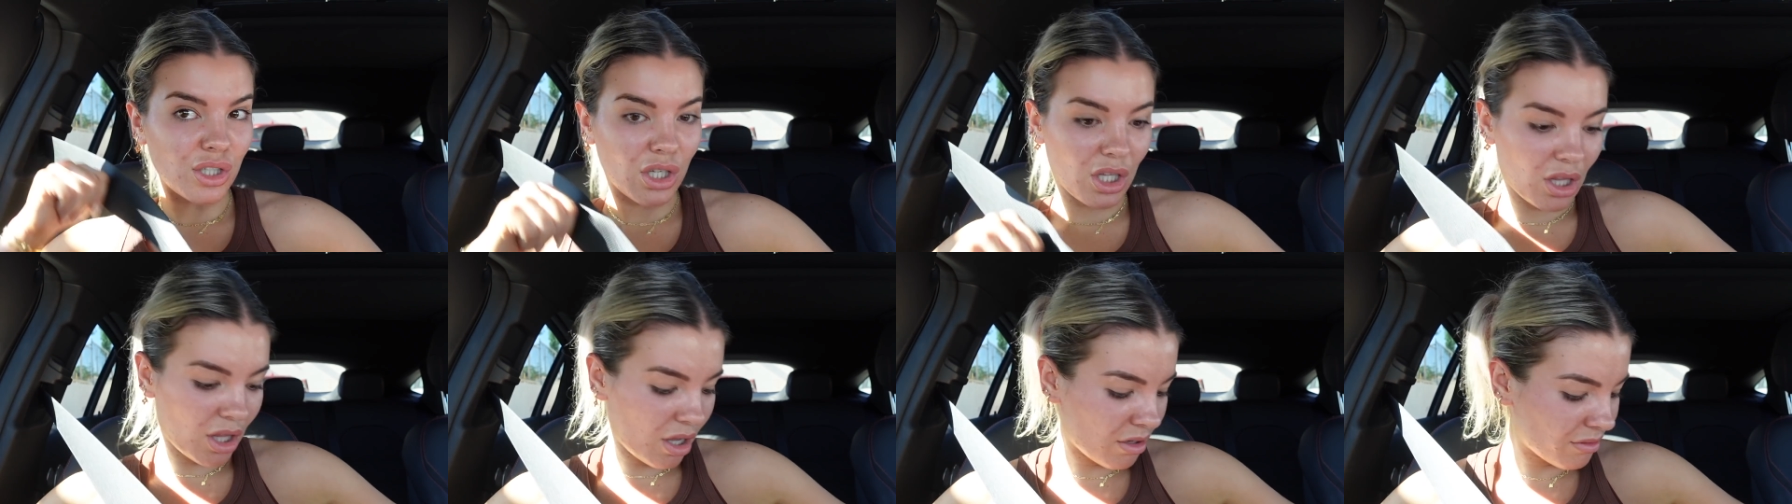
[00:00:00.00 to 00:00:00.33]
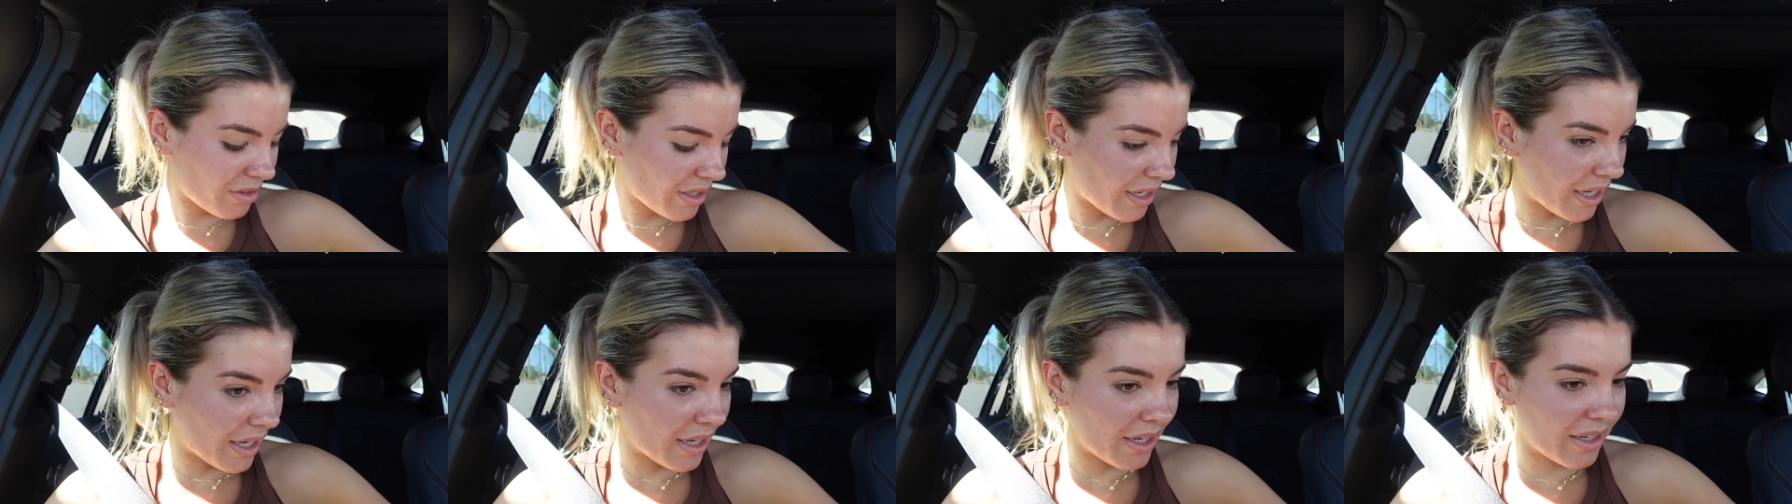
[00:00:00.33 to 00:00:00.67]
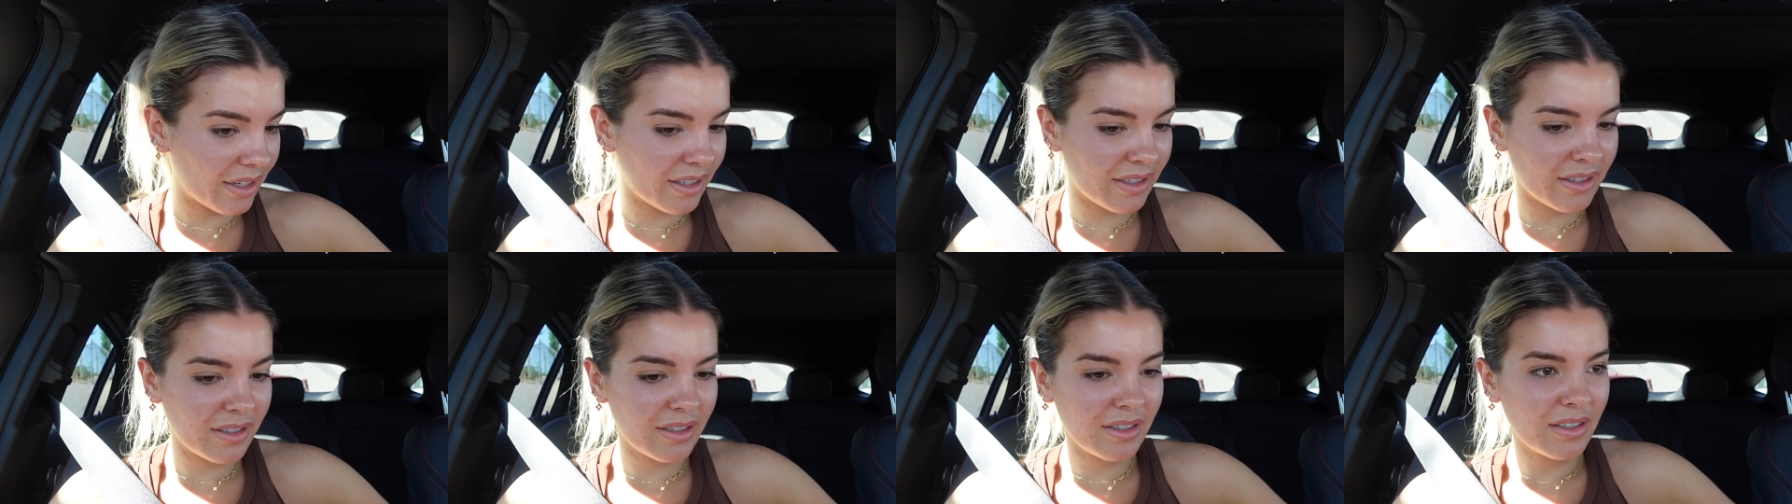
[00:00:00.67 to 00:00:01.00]
glowy.
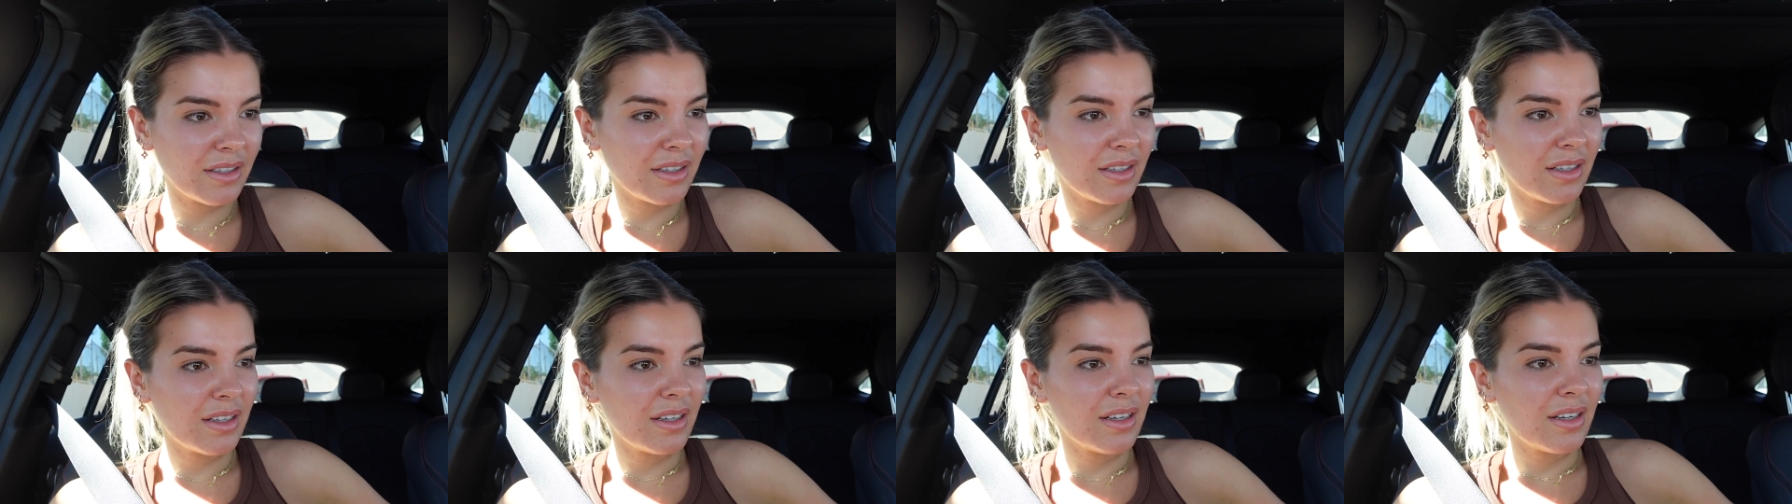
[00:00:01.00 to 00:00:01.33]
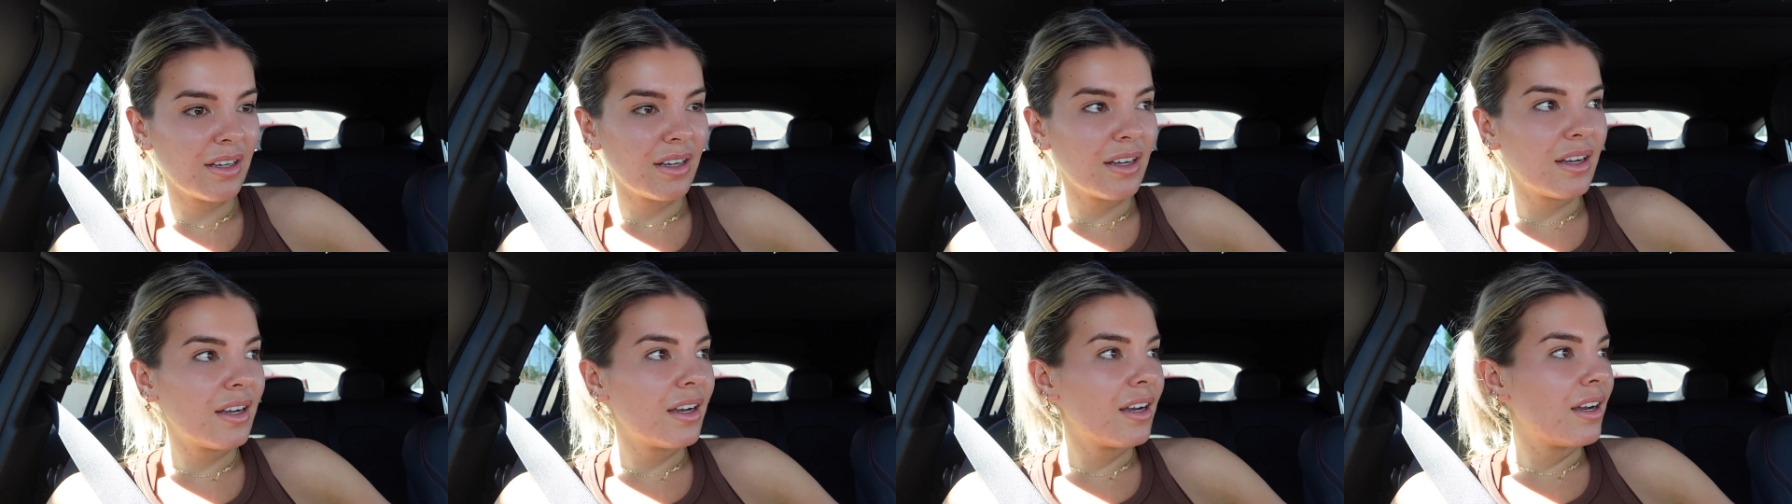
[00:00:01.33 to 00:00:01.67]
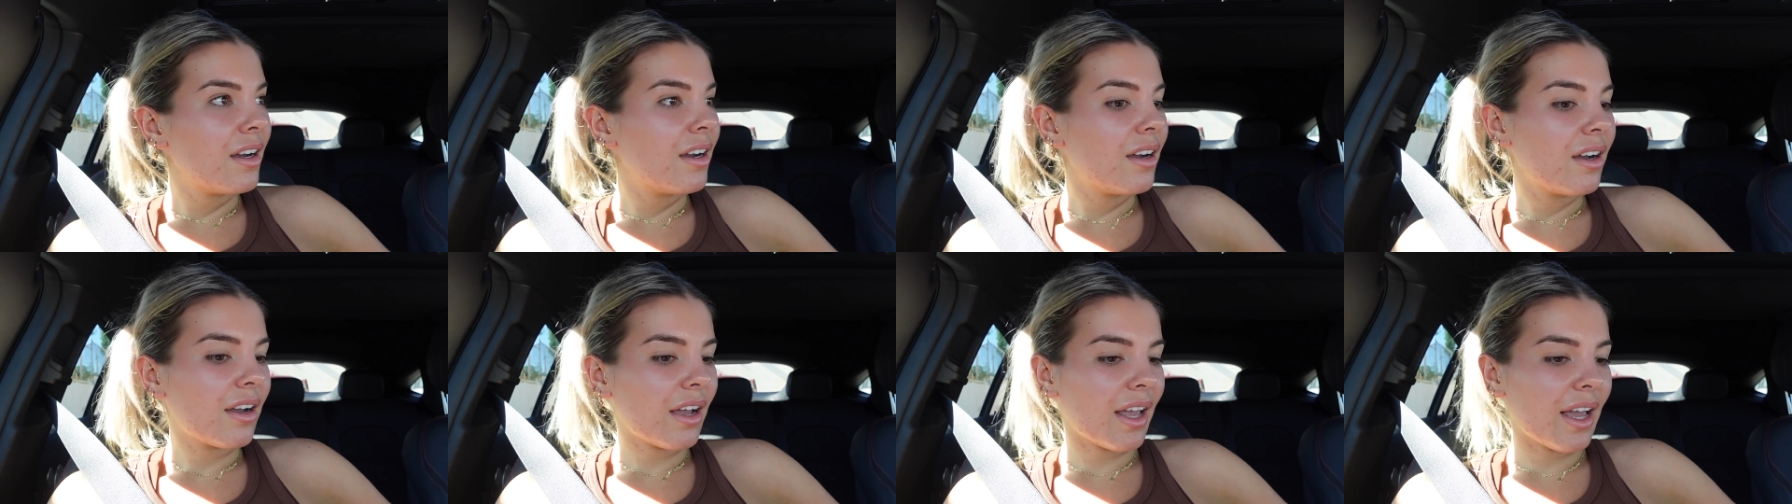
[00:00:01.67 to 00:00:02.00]

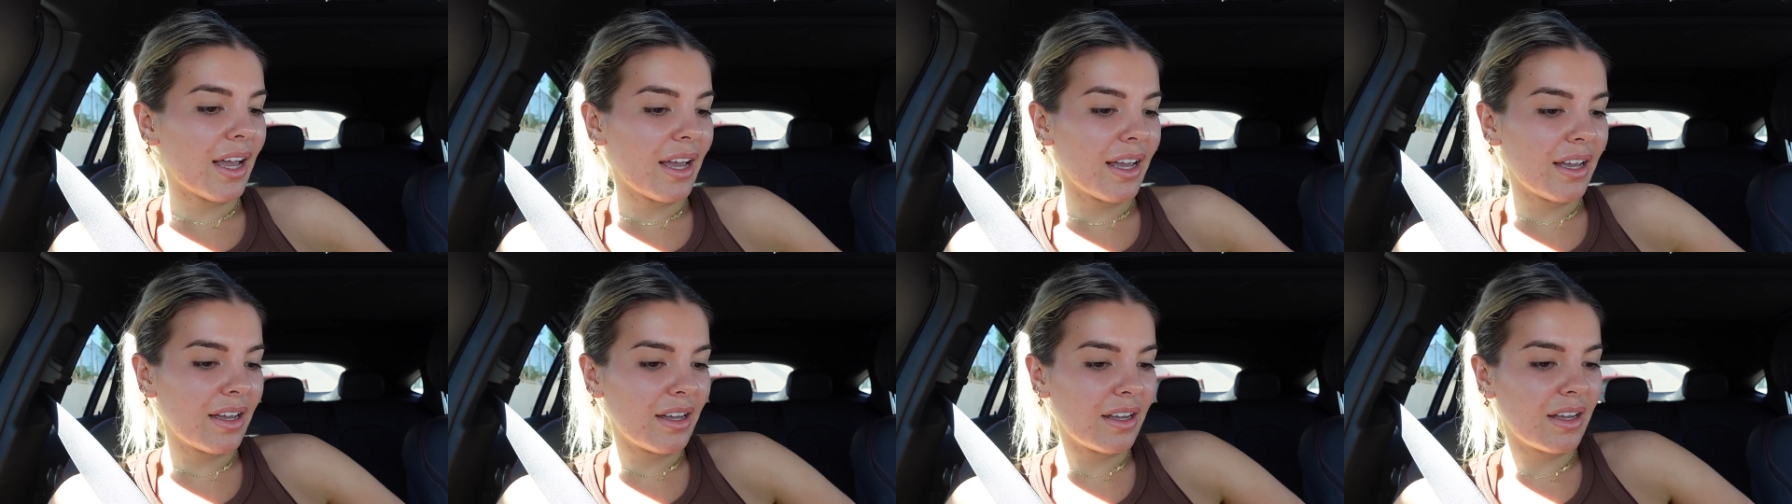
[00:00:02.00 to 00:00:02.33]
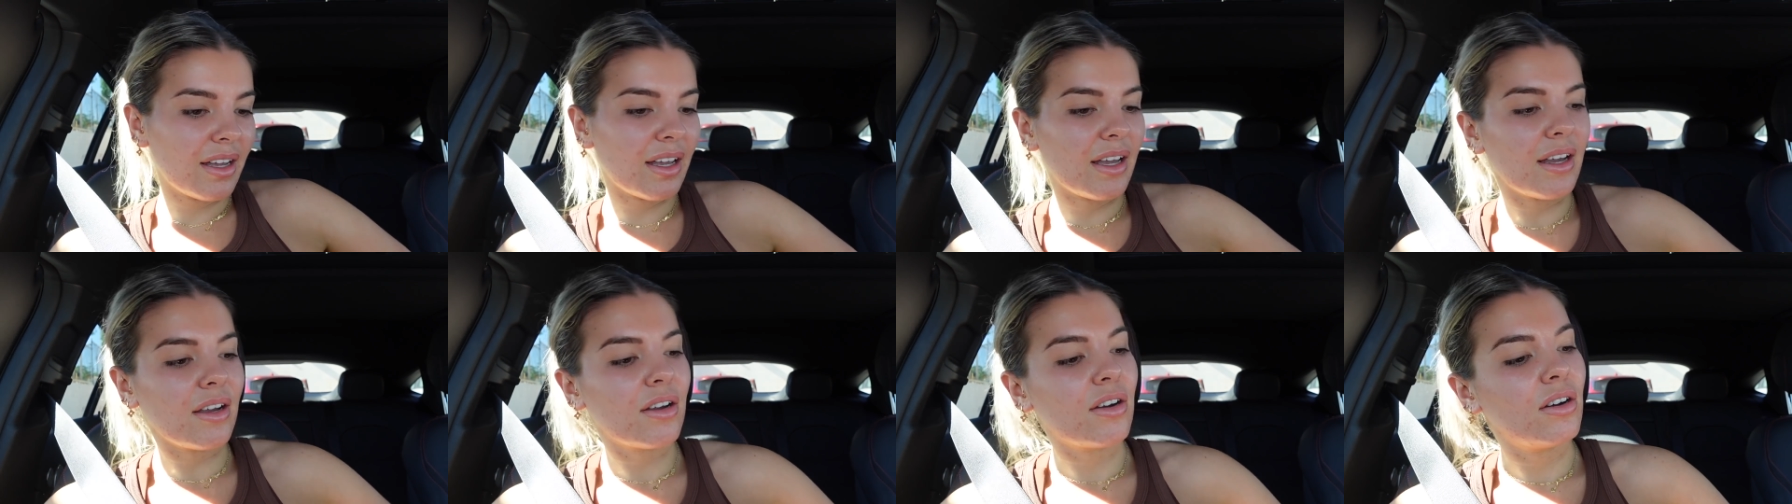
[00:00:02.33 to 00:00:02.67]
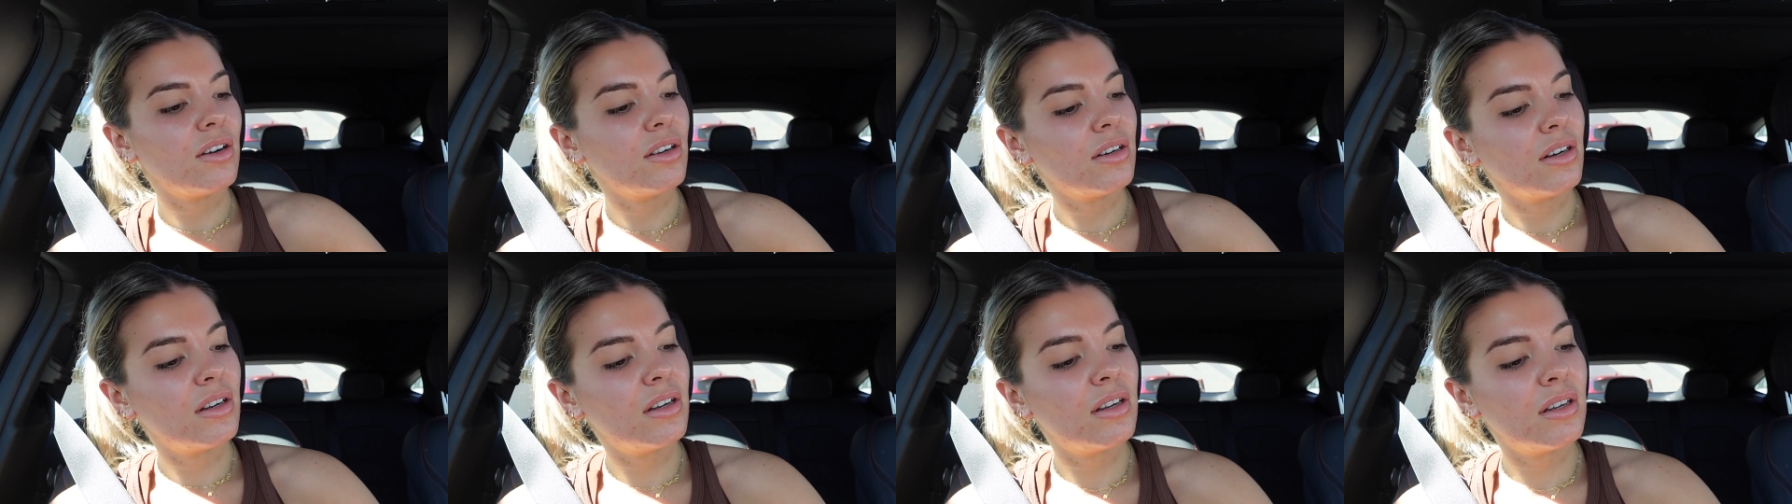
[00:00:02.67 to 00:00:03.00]
Okay,
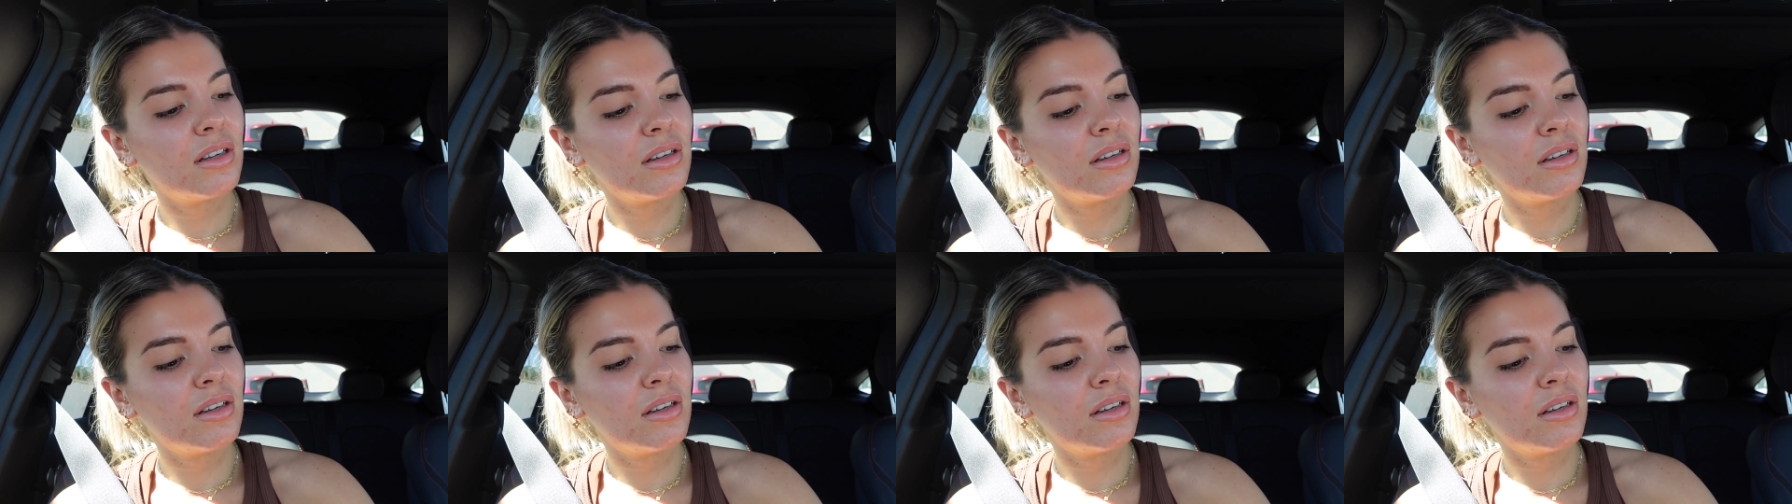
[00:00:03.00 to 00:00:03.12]
aircon.